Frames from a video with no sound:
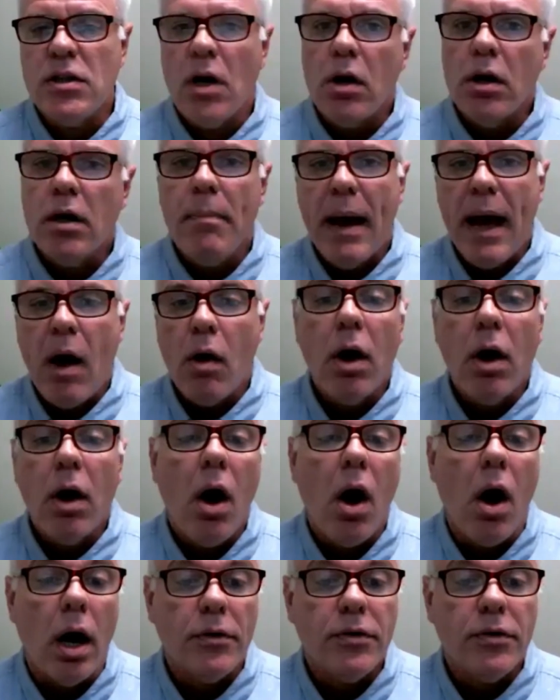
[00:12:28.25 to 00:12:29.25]
talk about
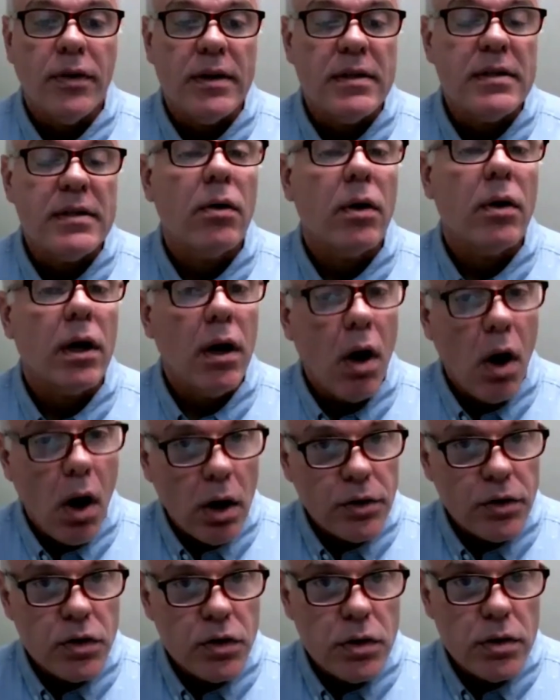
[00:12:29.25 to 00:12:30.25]
cost. Is there a
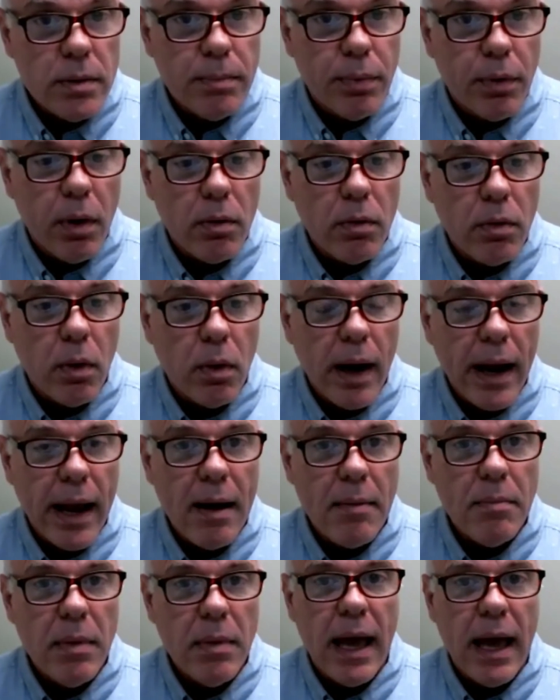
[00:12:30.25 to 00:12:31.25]
cost to the
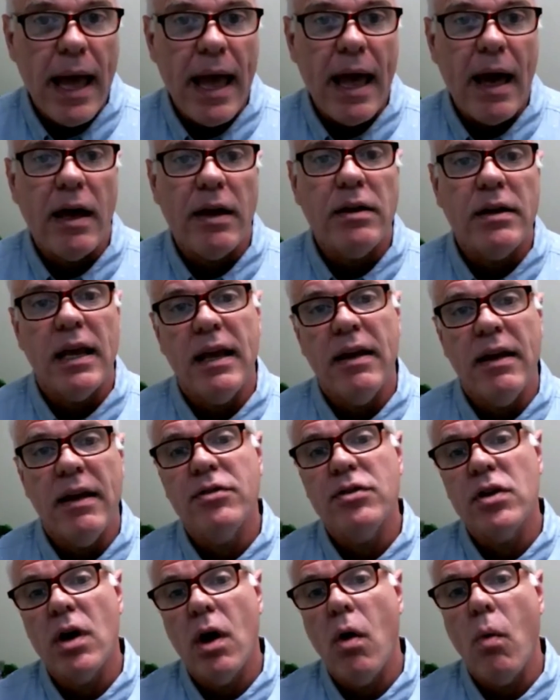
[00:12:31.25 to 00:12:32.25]
program? And if
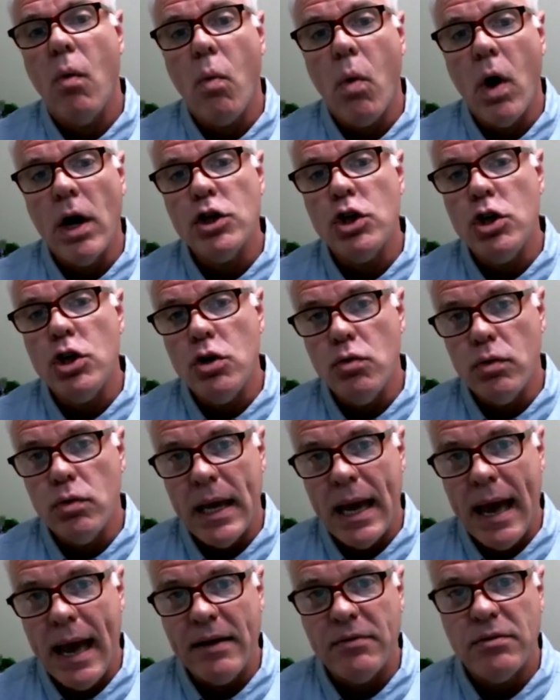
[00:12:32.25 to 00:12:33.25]
so, what do you
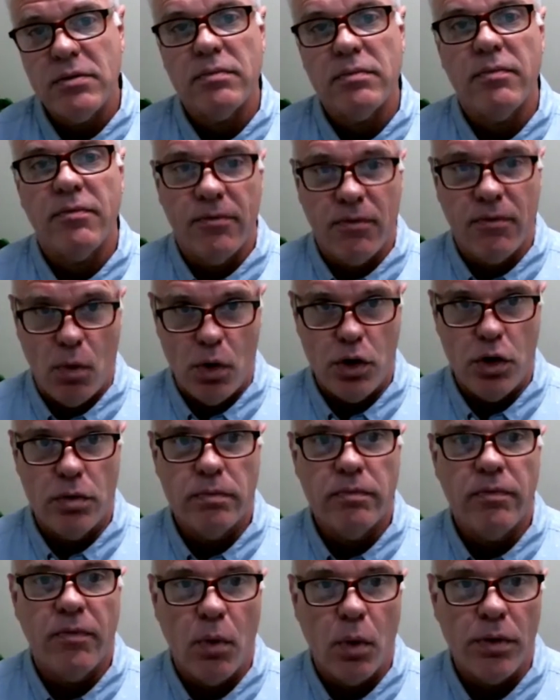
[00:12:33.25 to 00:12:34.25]
get for
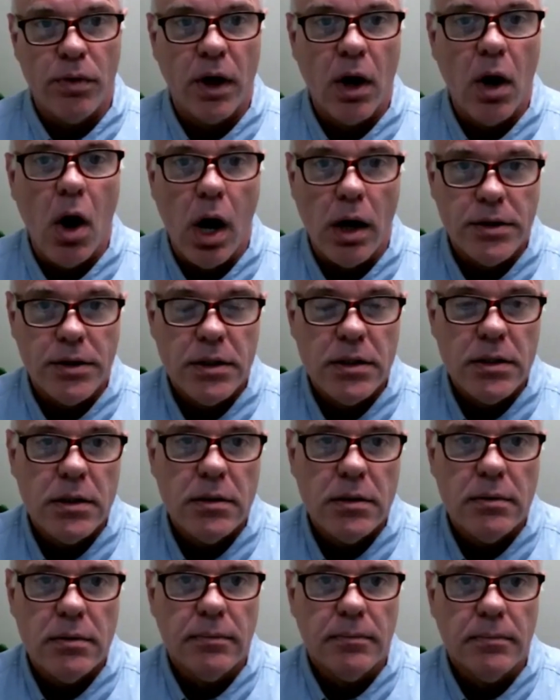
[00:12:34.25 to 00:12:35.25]
the
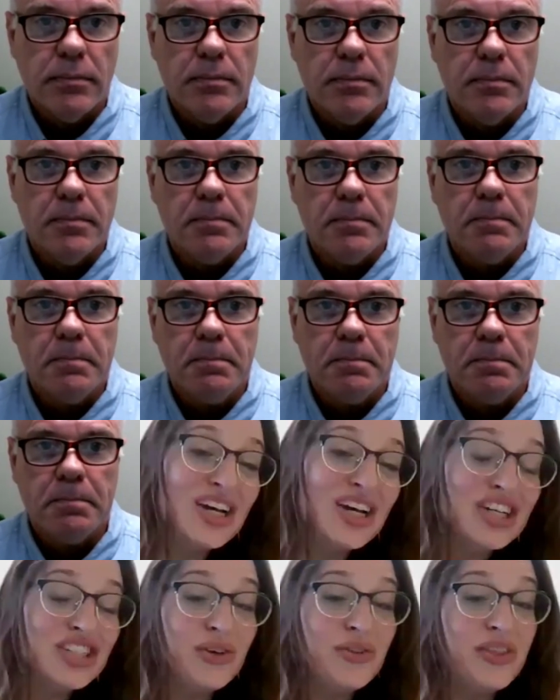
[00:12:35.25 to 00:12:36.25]
cost? Yeah,
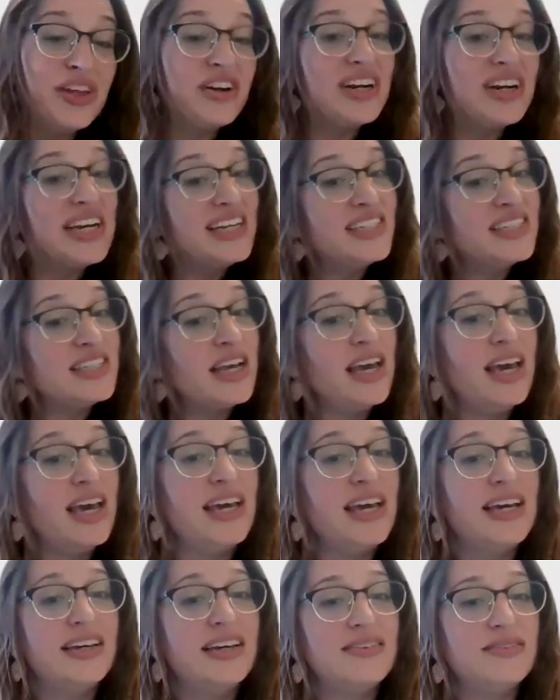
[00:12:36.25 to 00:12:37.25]
so it's
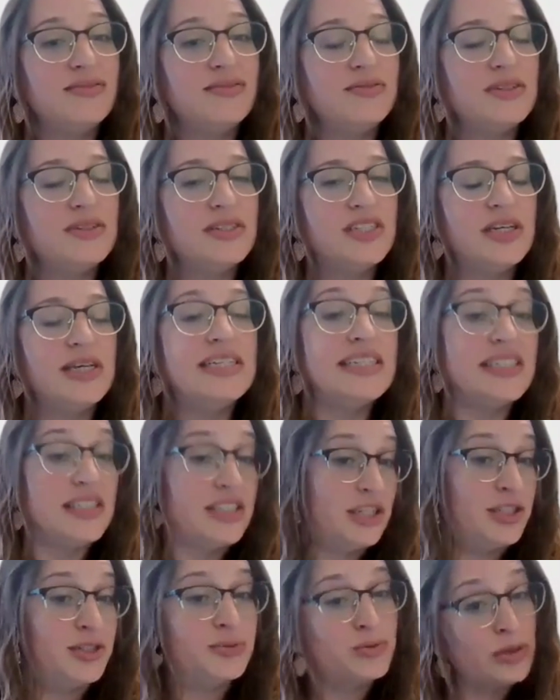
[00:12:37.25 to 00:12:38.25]

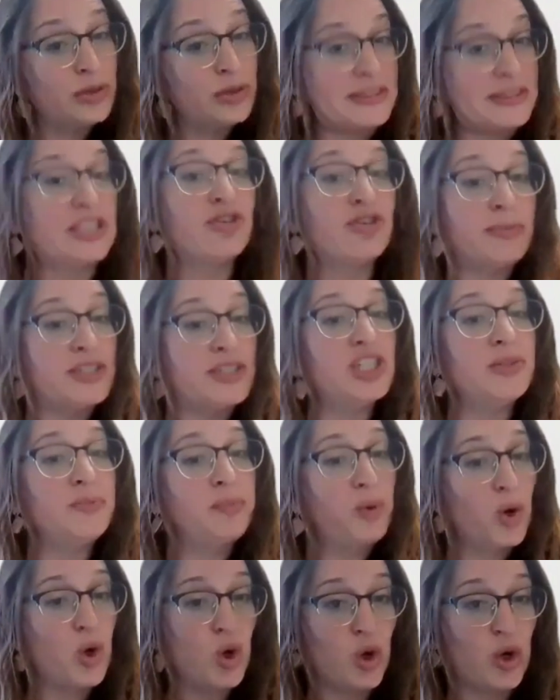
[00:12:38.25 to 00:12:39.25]
a subscription
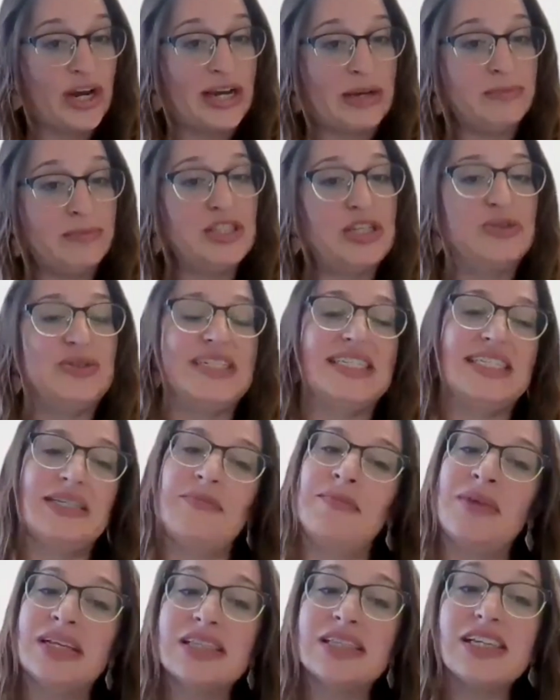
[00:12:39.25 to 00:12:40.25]
program. So it's a
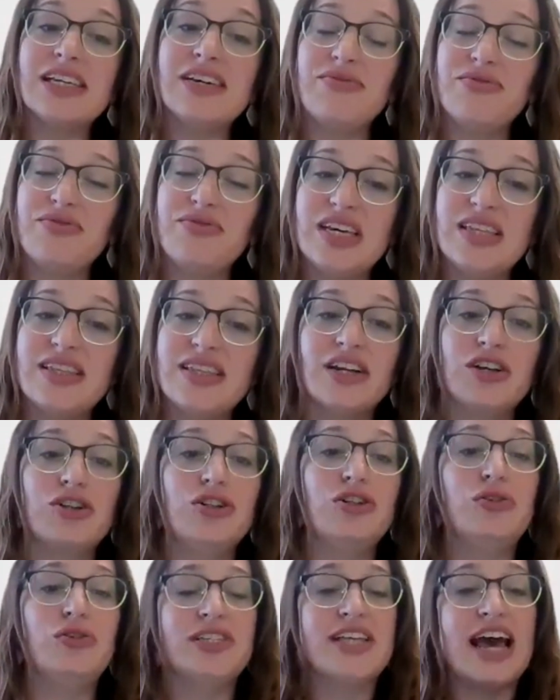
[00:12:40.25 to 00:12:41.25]
monthly fee that
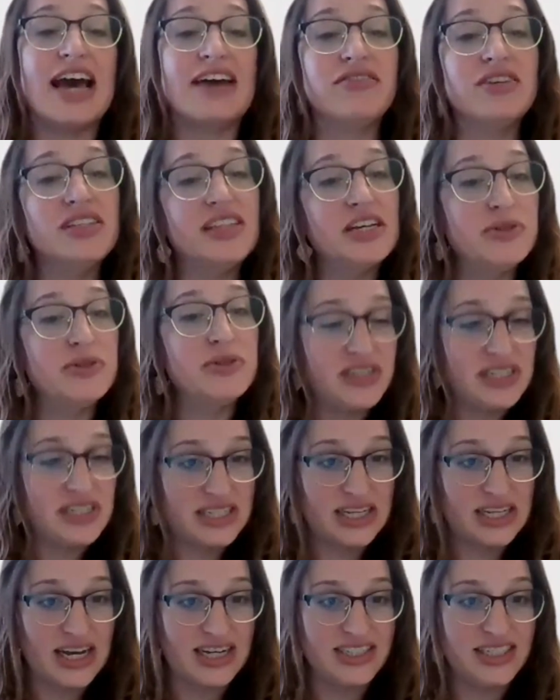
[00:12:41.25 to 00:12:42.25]
includes everything we've
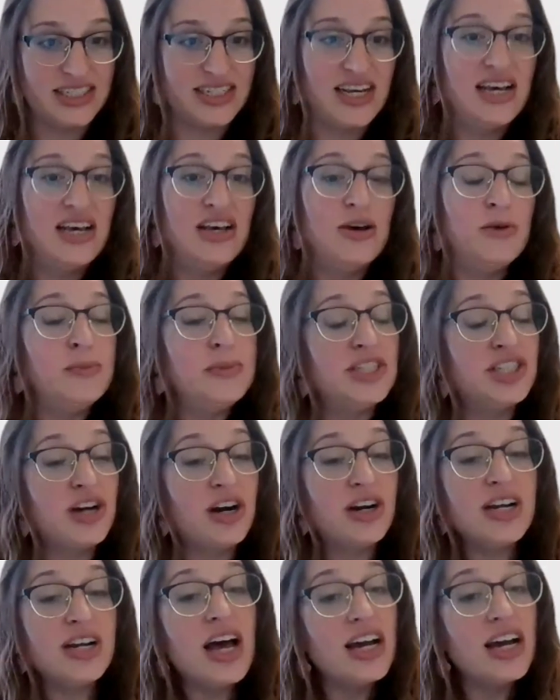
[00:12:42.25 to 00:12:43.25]
discussed.
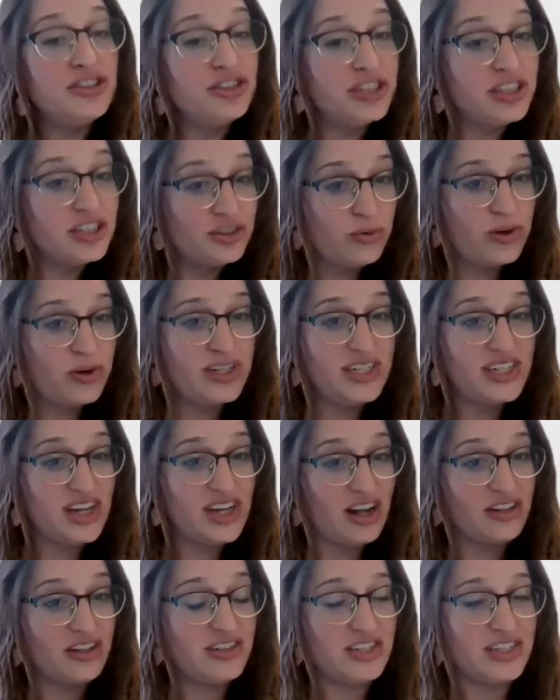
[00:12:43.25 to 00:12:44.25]
Start at
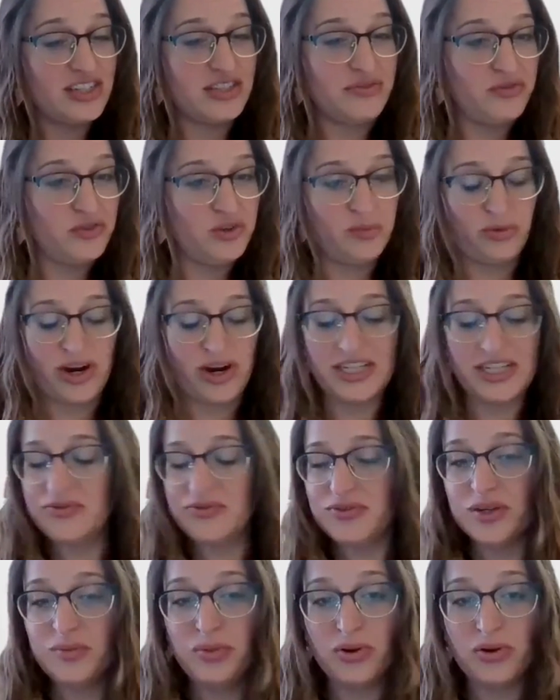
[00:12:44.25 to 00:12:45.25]
$120 is the full price
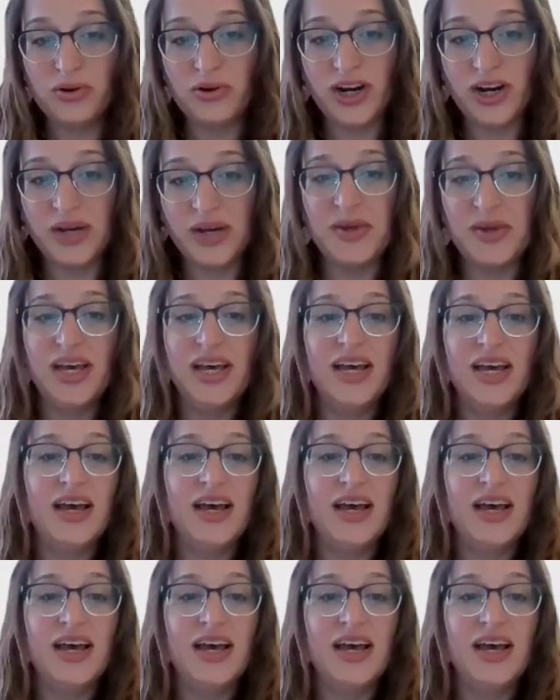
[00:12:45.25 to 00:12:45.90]
for the program,